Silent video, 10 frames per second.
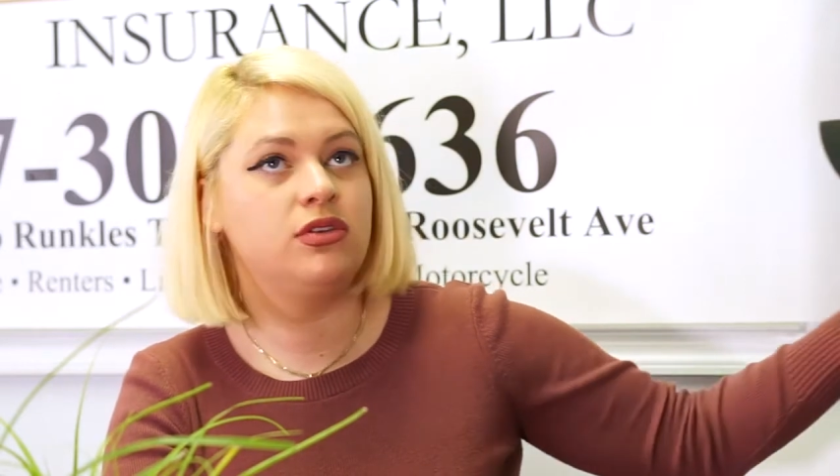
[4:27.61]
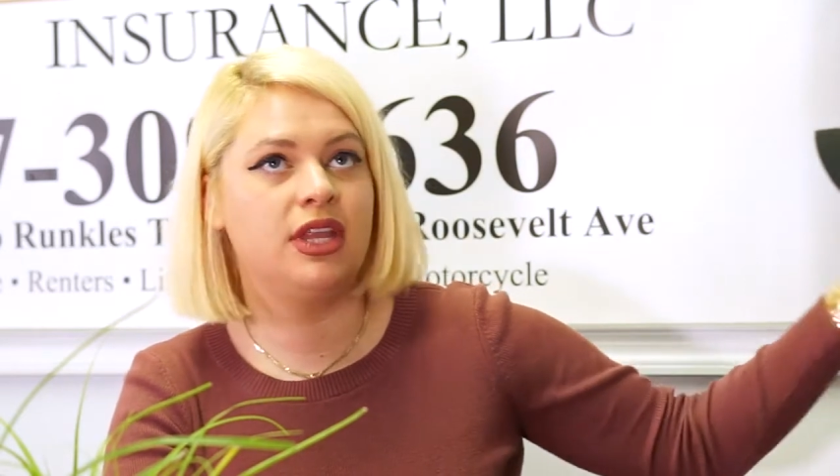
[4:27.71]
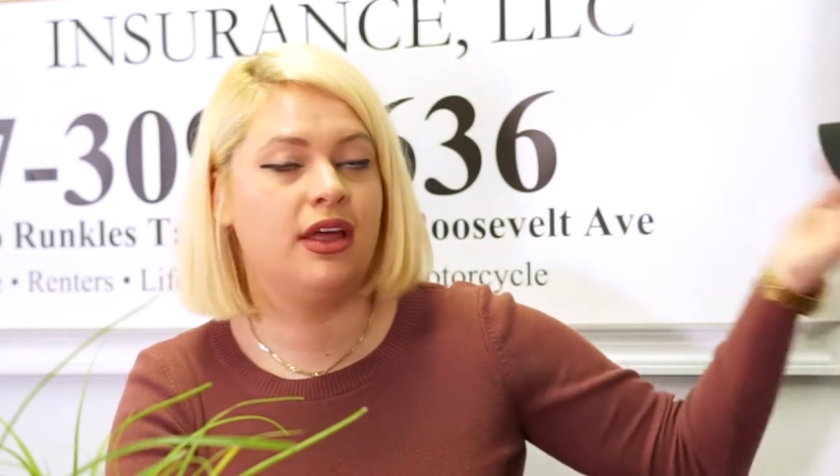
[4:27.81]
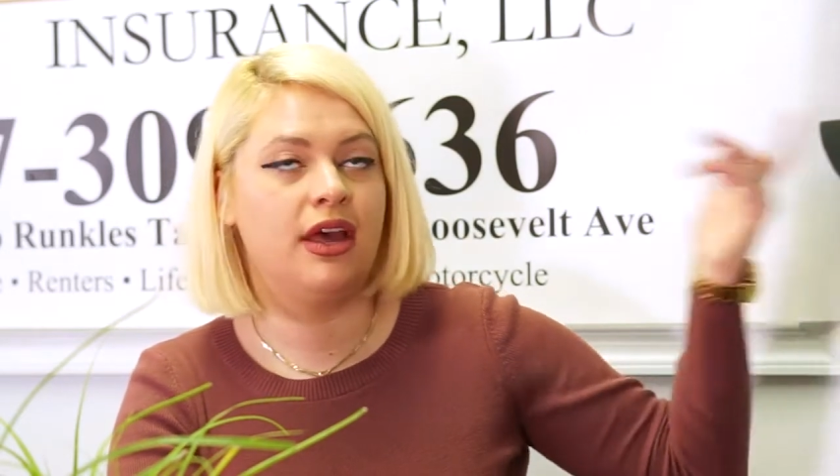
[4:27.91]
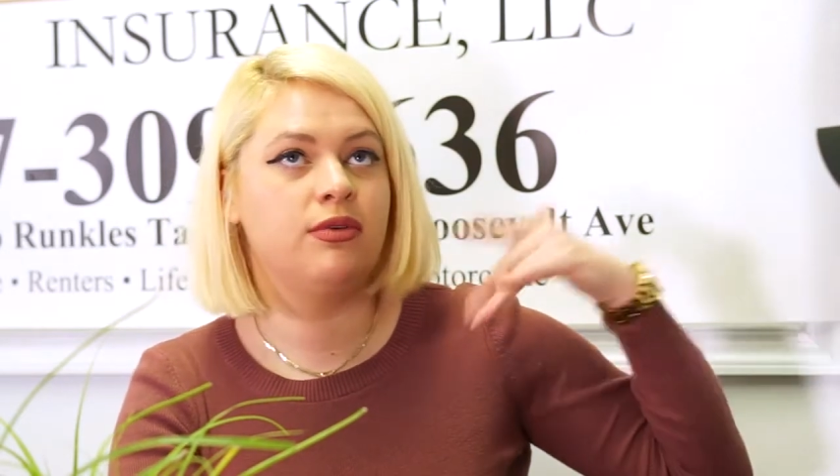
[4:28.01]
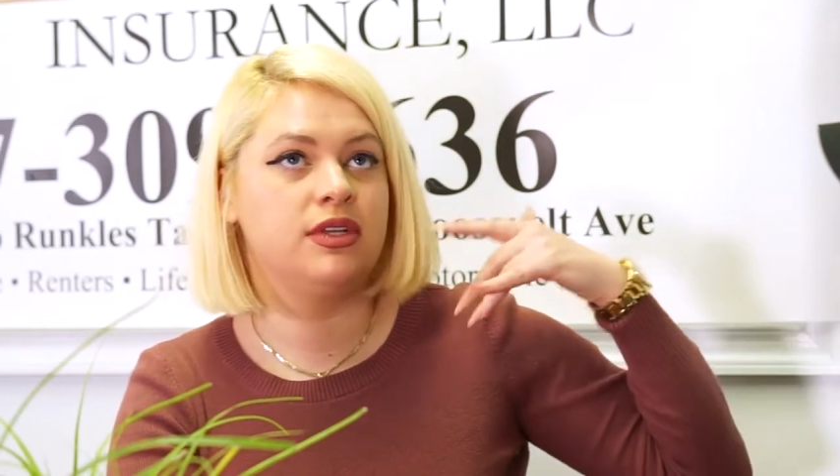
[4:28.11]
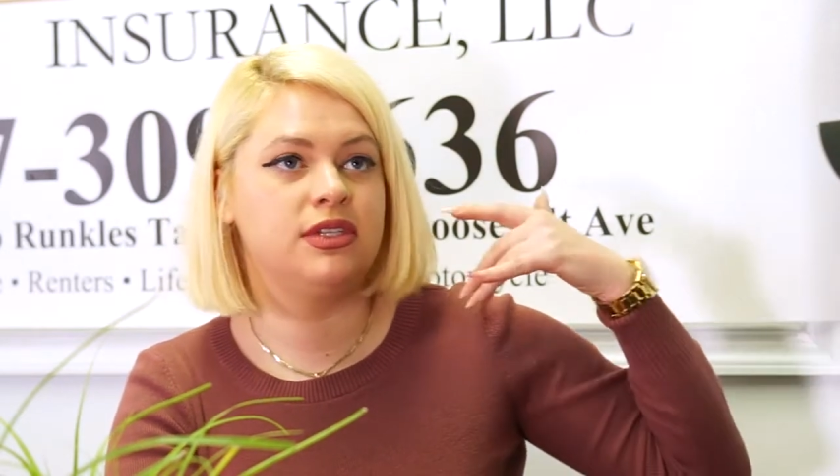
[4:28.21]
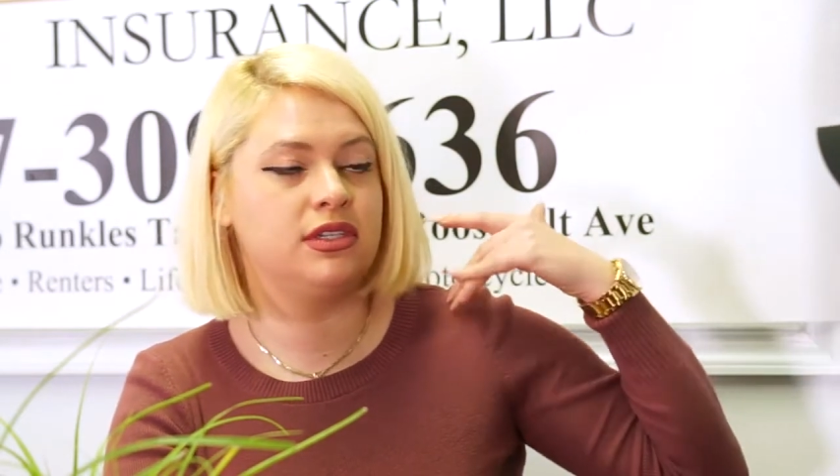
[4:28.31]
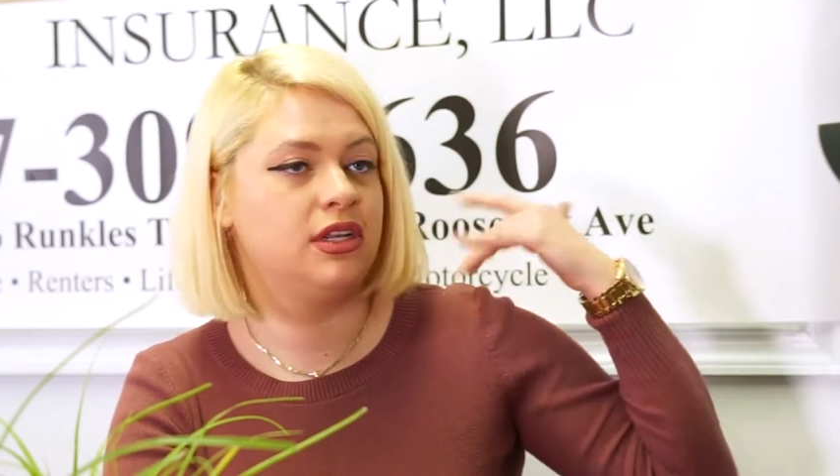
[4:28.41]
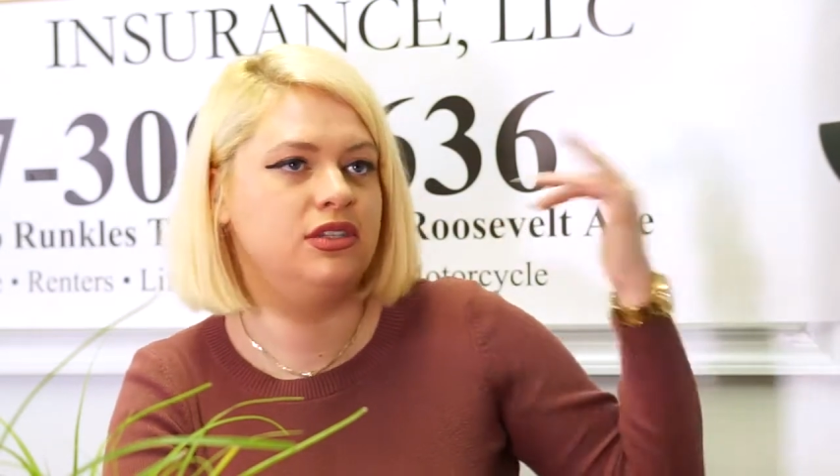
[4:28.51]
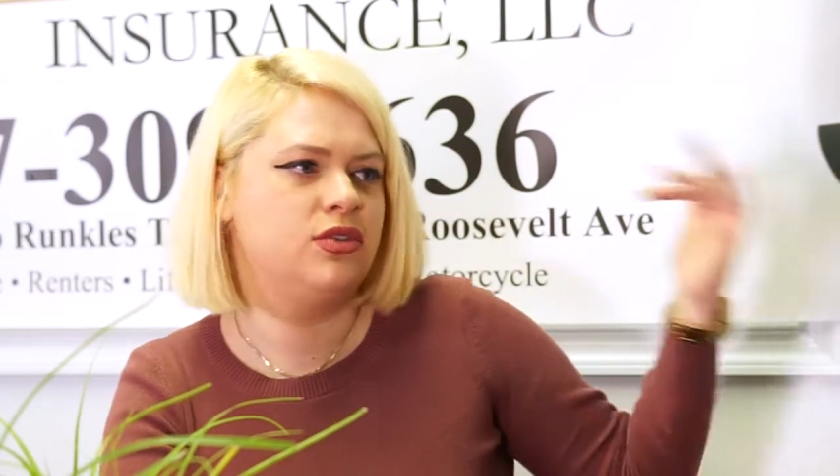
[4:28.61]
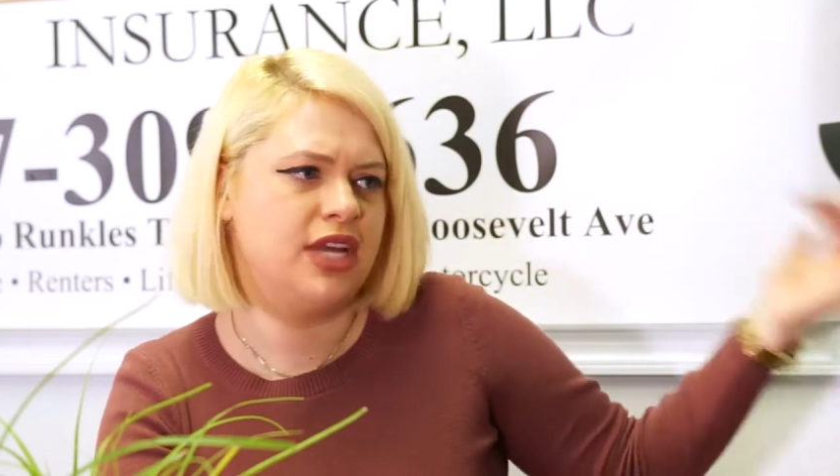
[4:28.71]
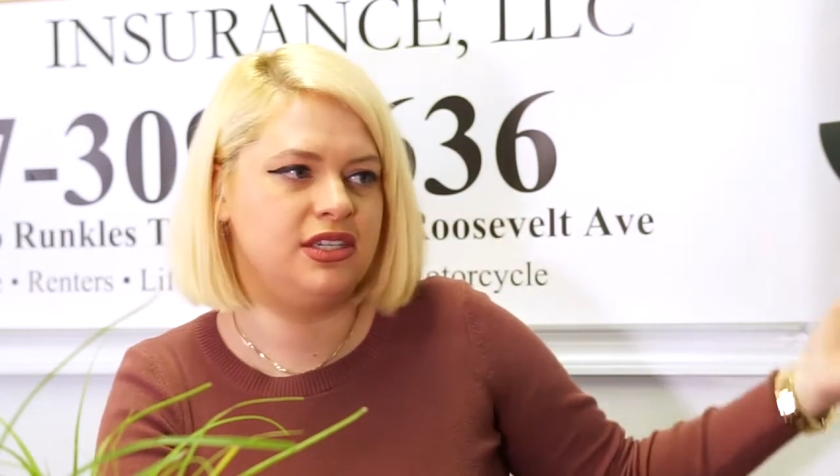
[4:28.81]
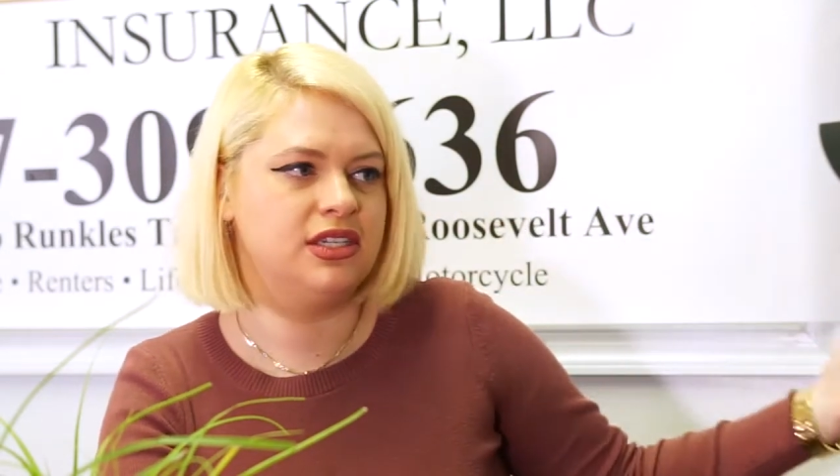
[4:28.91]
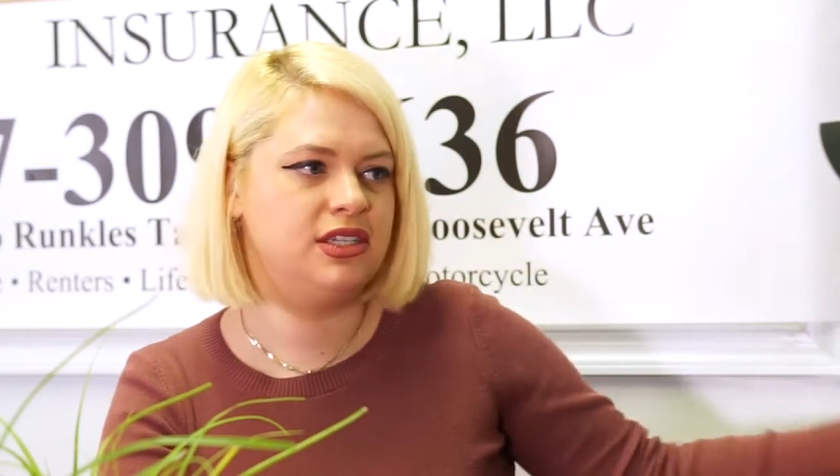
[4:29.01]
Now that was in
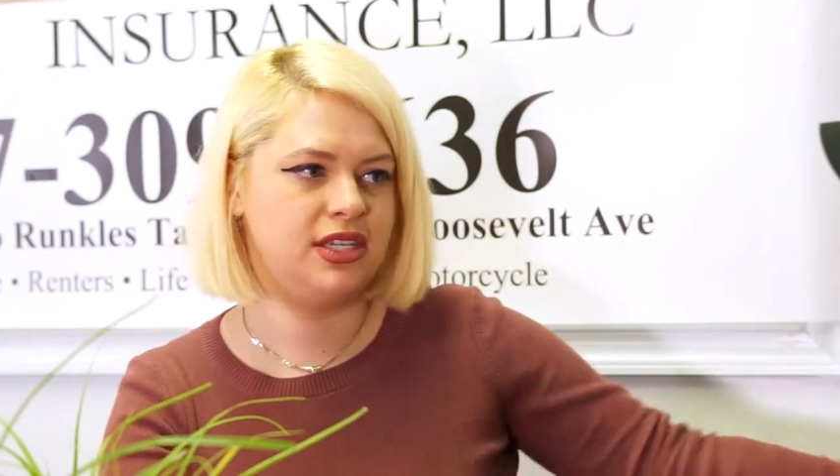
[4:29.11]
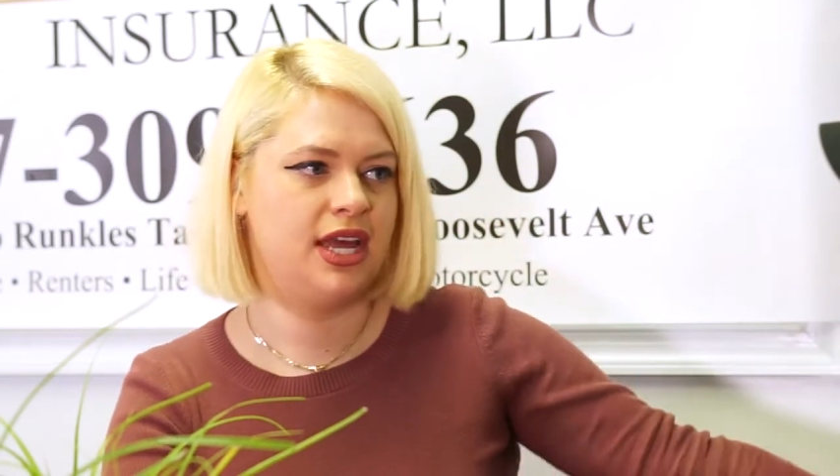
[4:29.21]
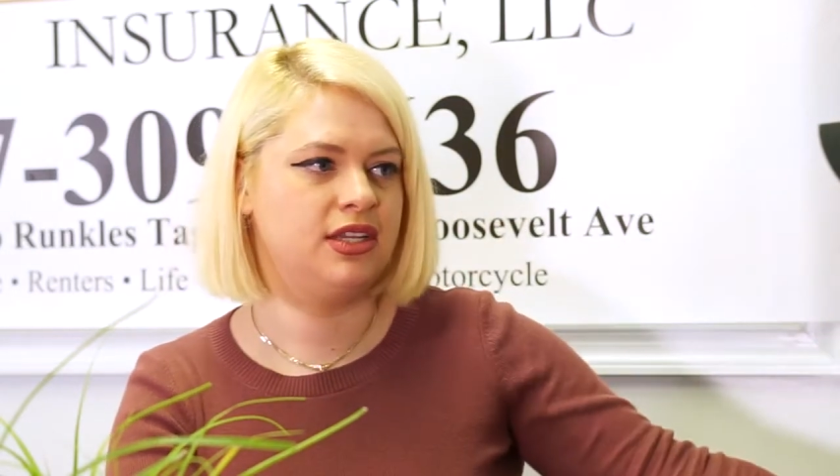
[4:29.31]
2010.